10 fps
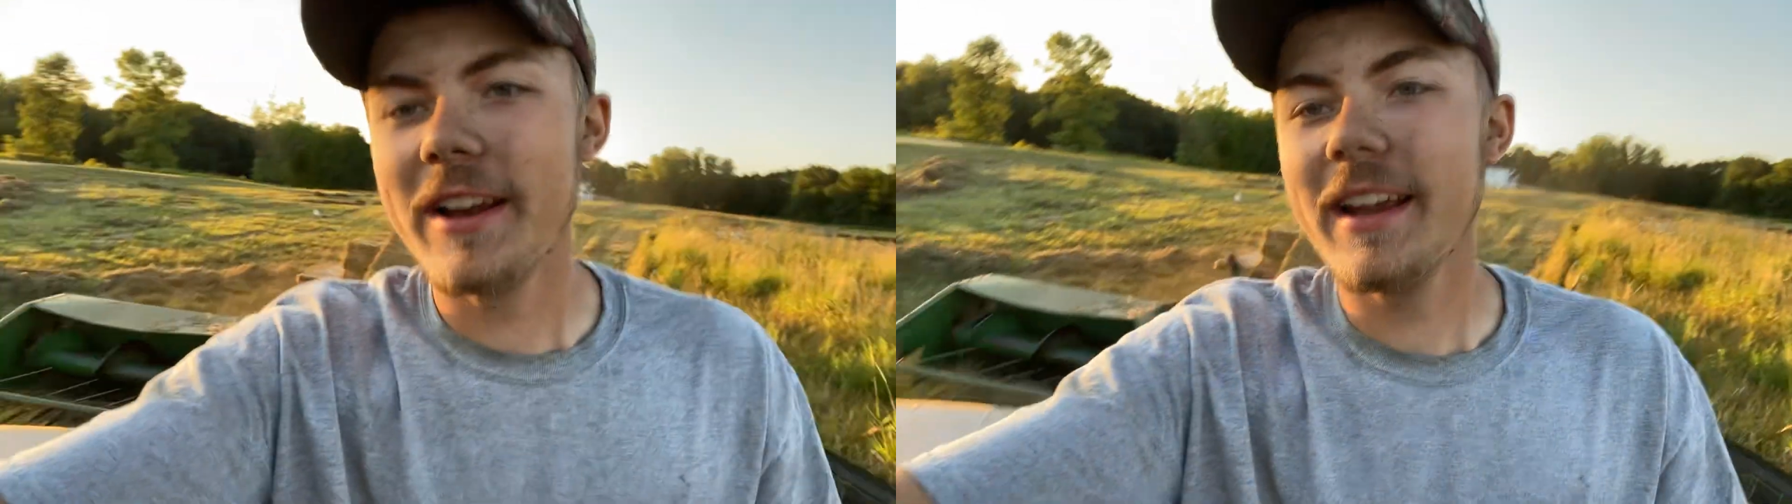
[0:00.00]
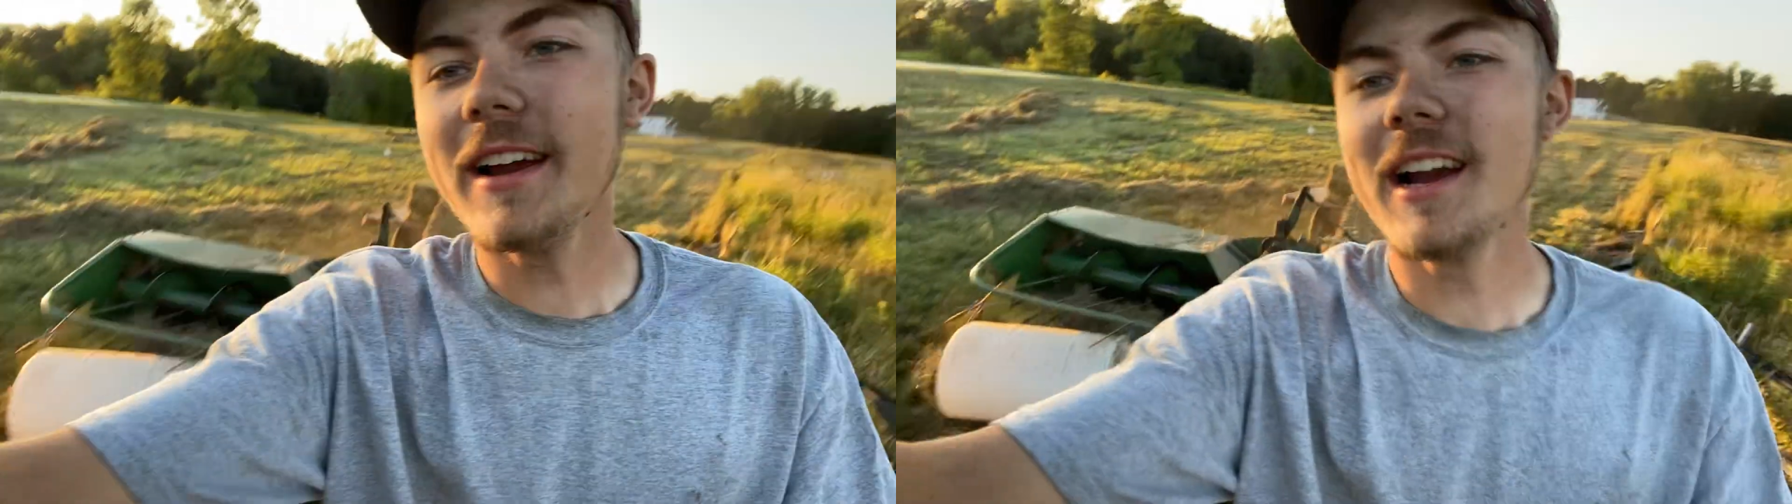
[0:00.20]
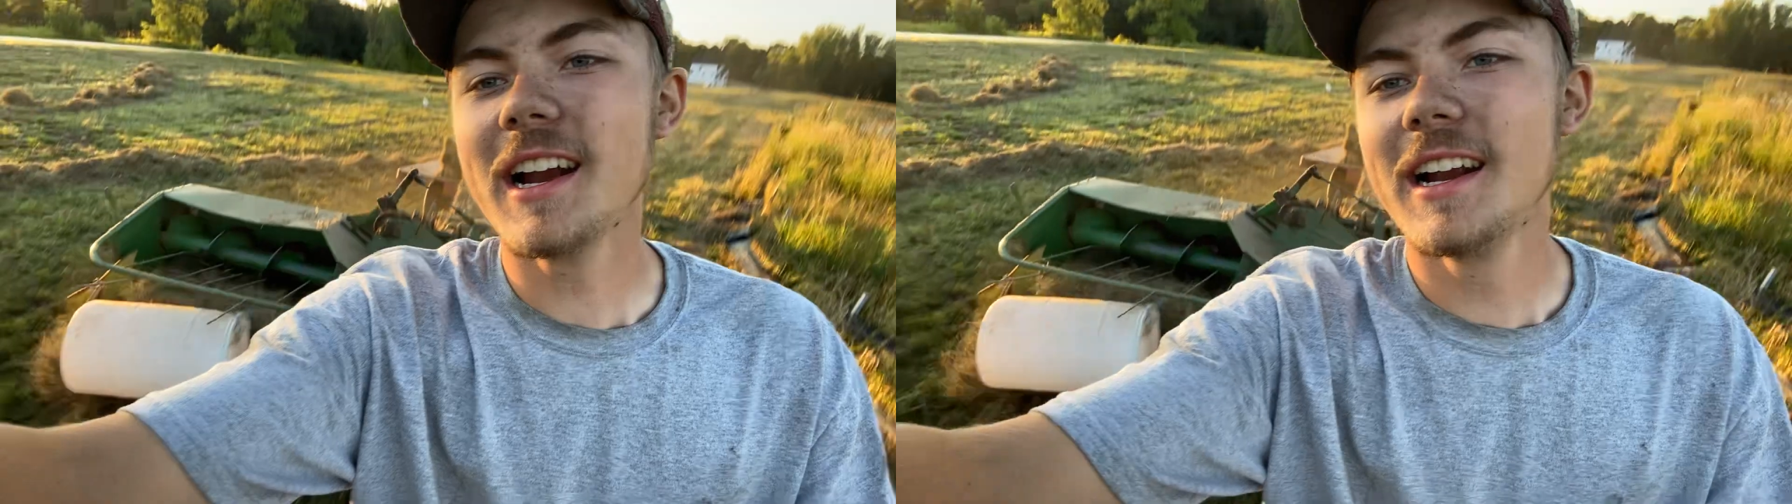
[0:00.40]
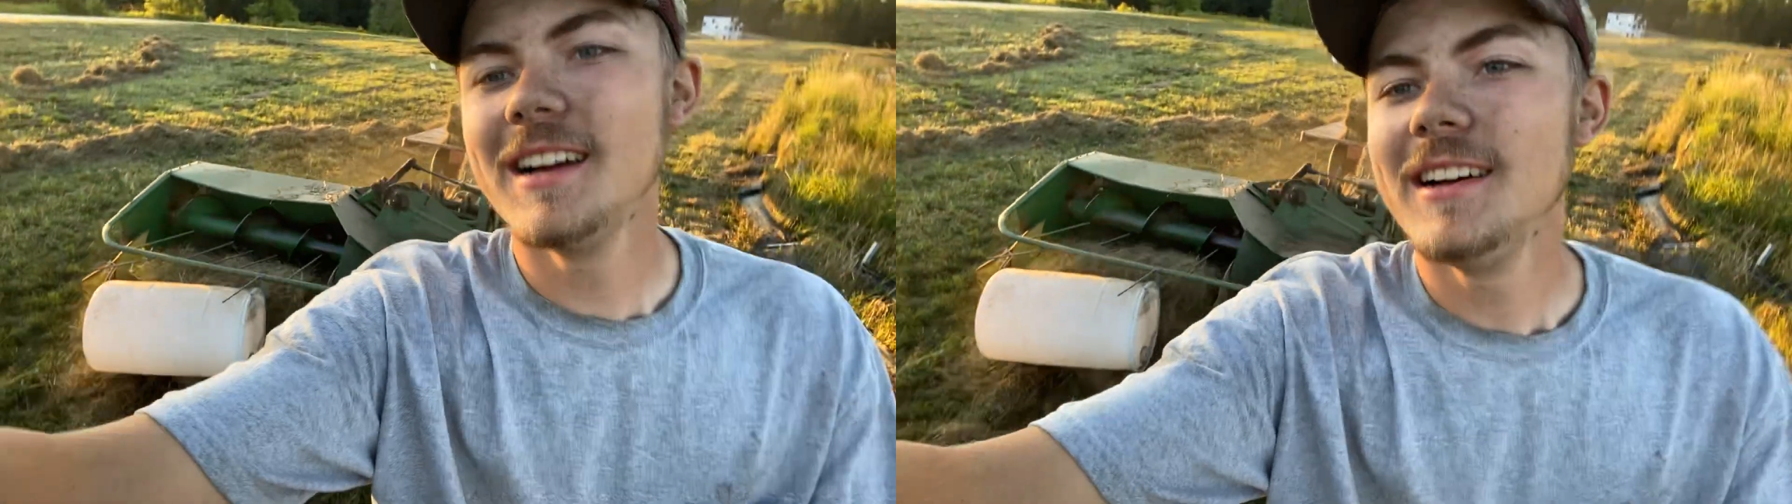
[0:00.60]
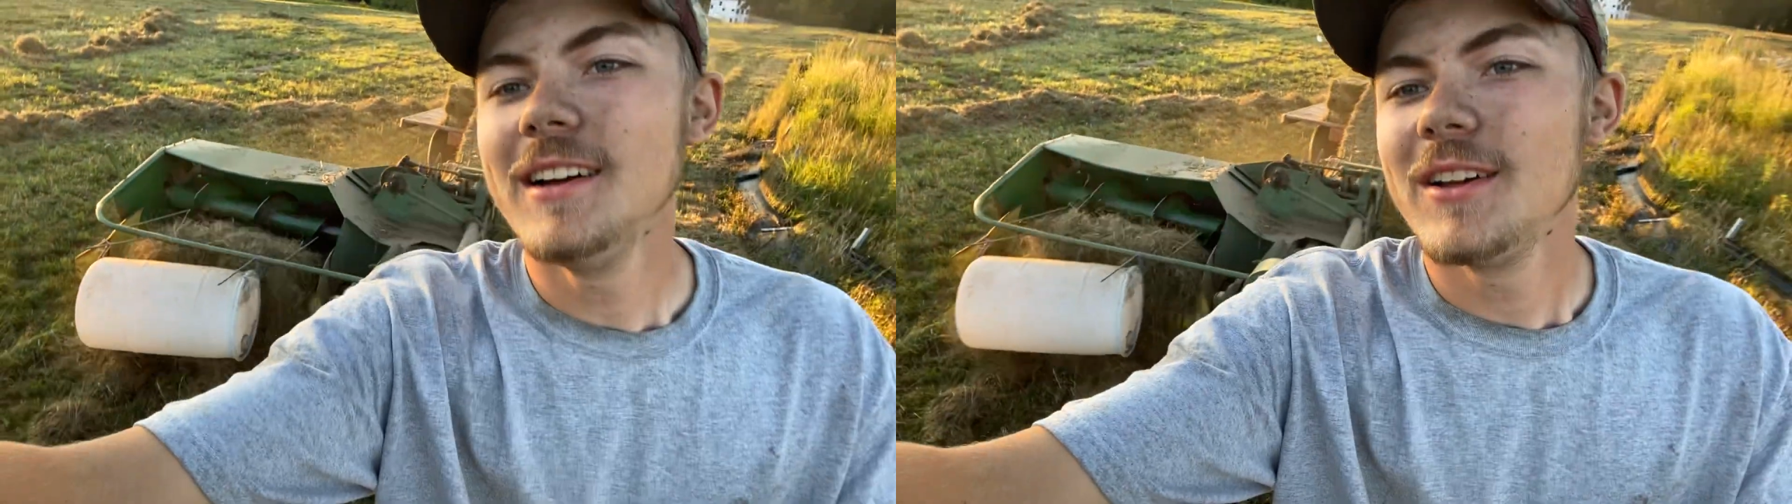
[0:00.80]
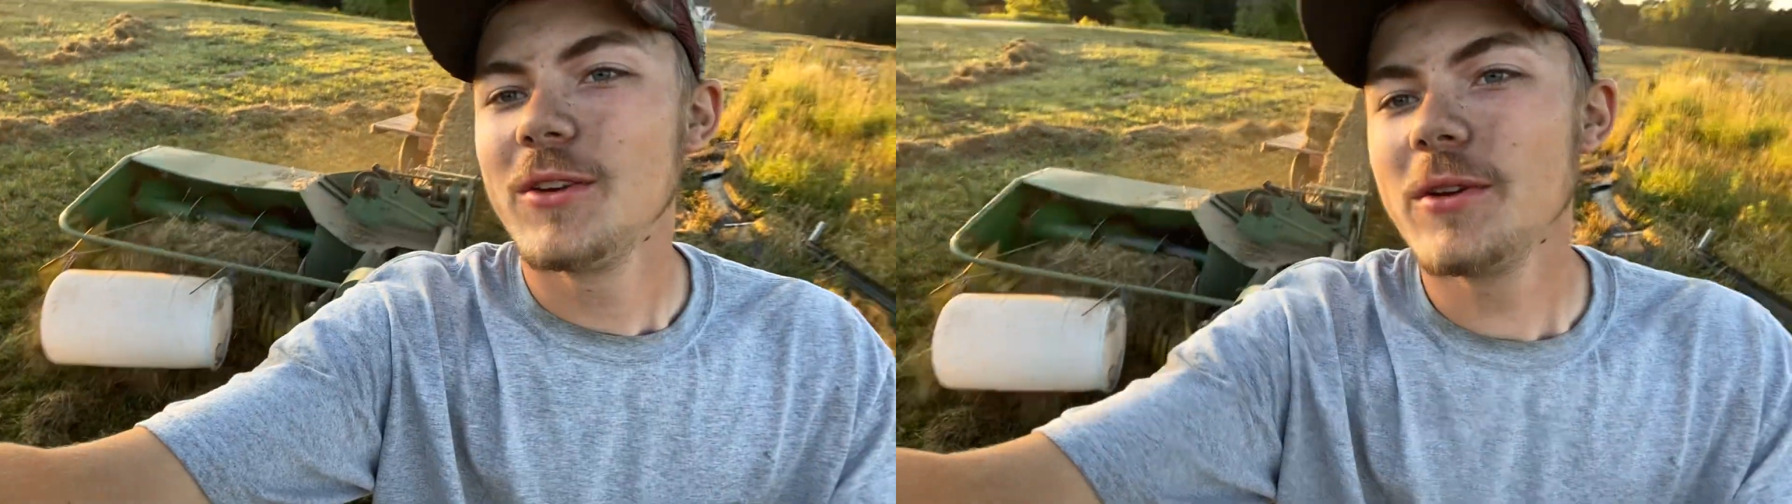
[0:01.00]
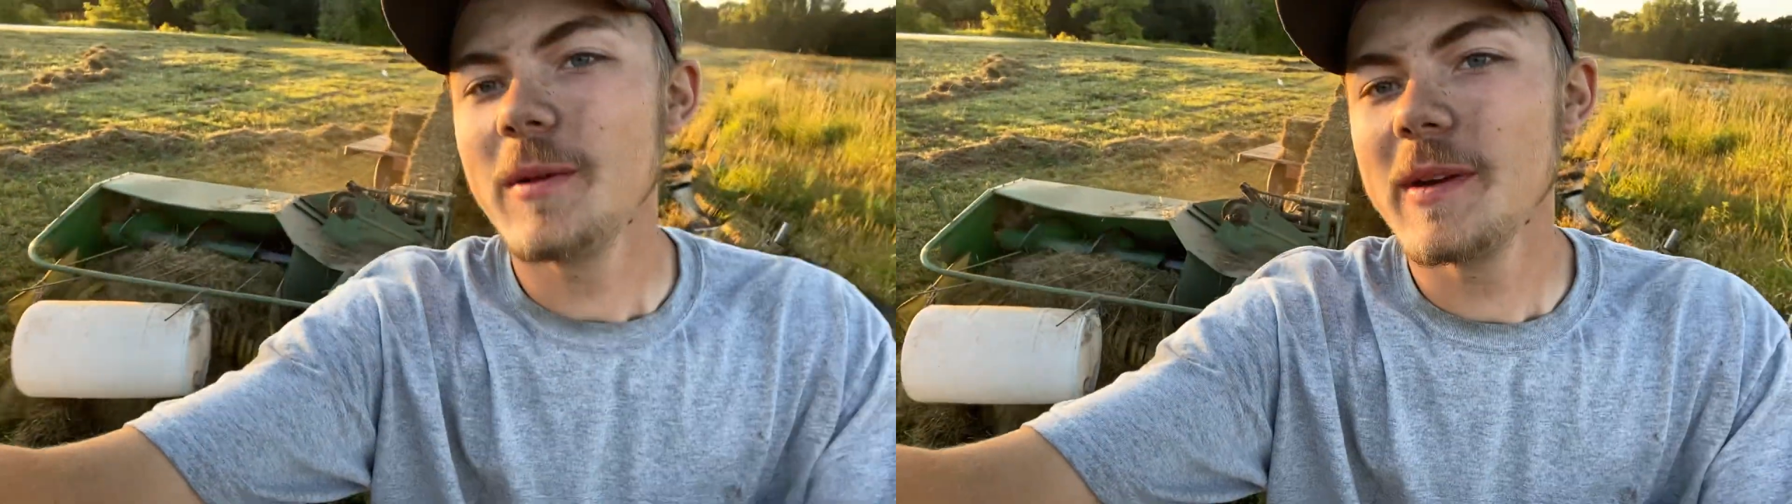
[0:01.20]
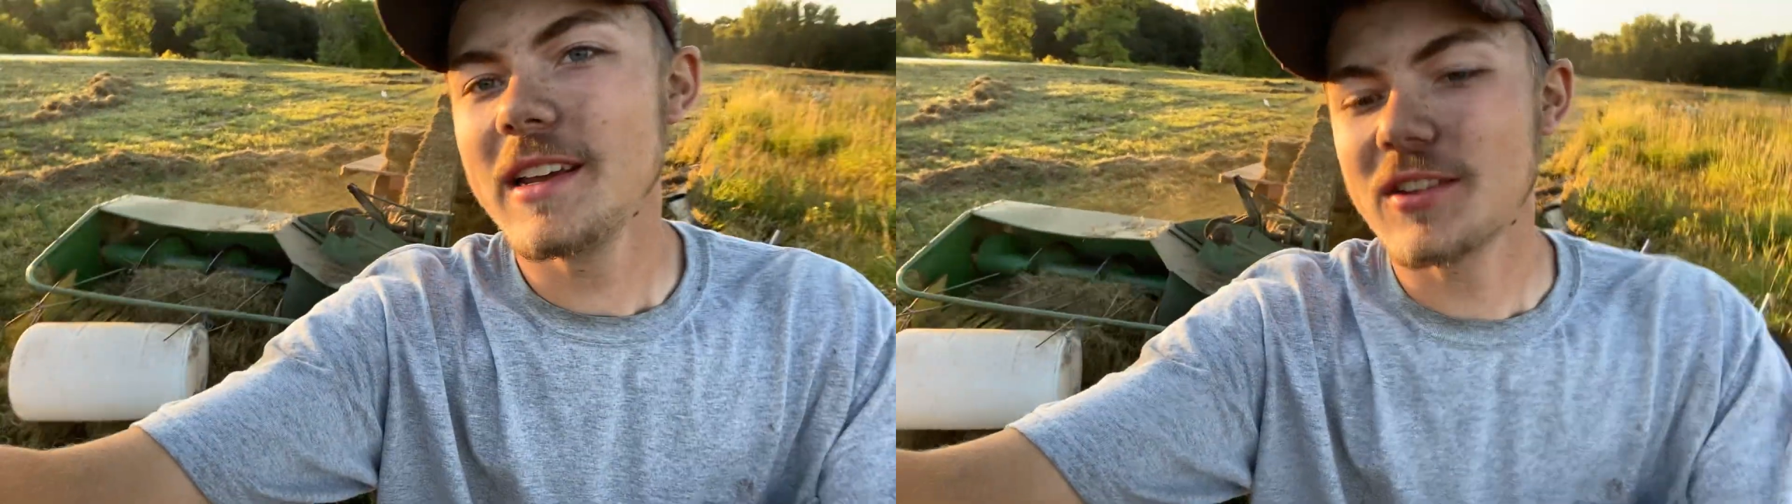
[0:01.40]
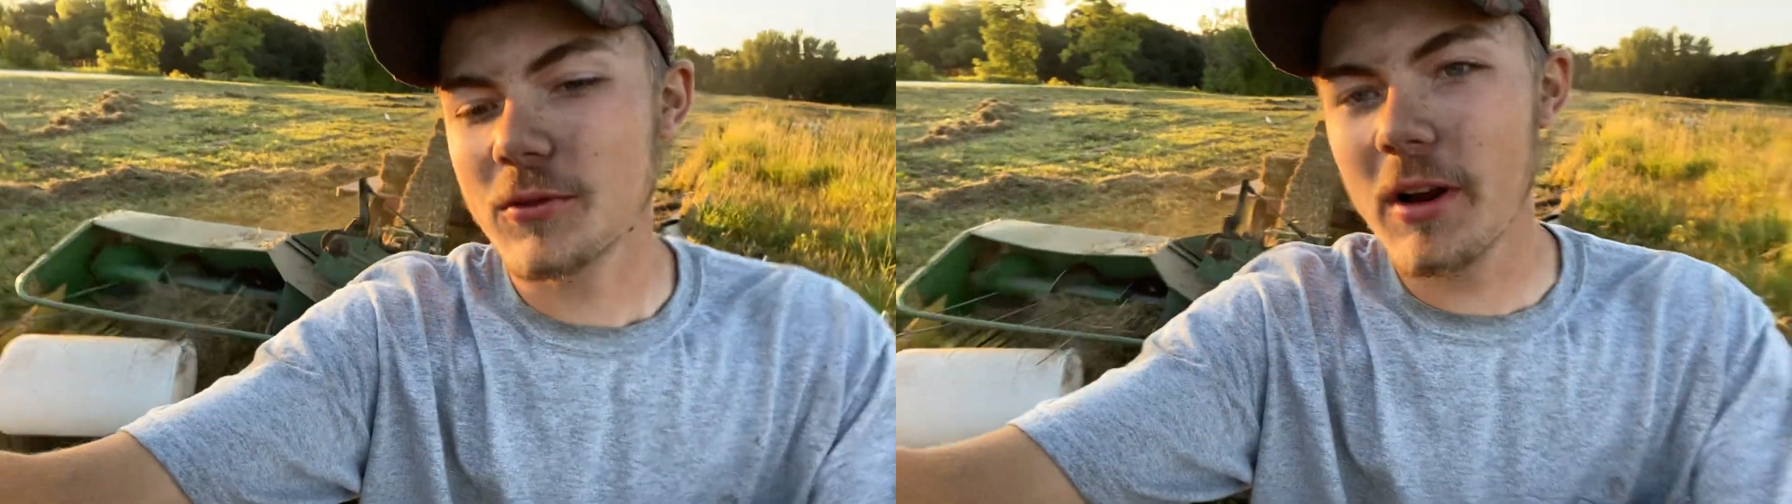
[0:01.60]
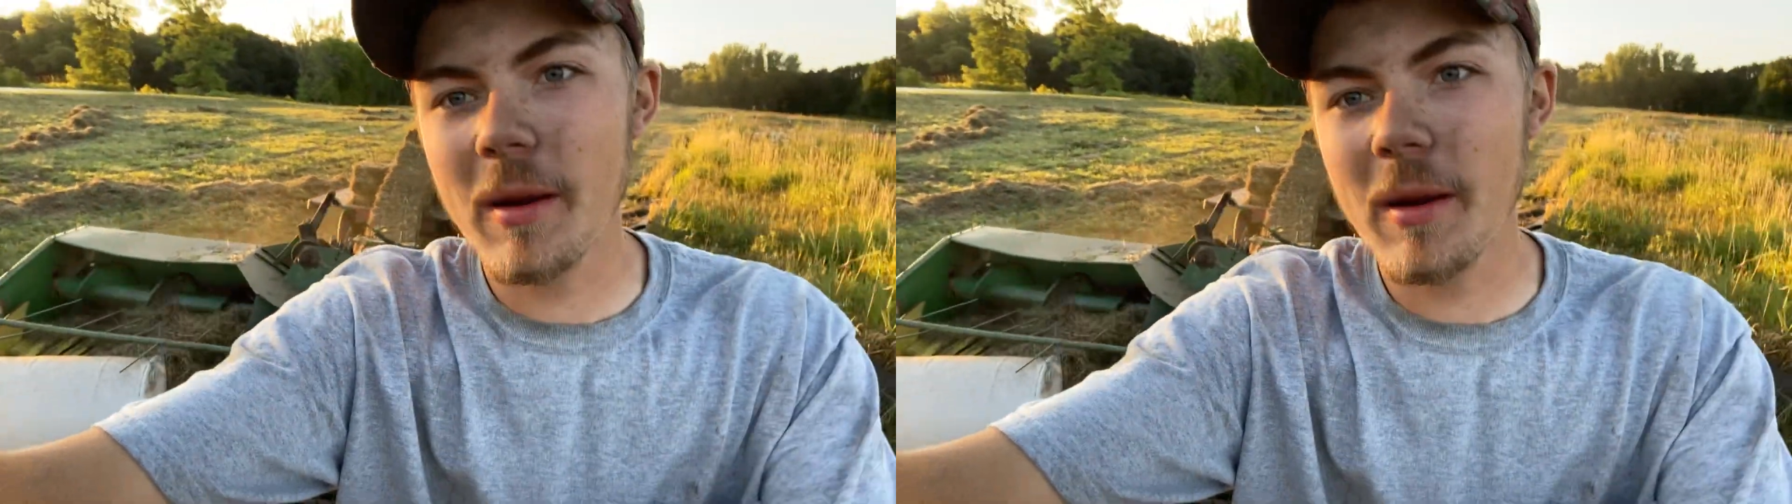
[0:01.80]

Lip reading: here doing a bit of square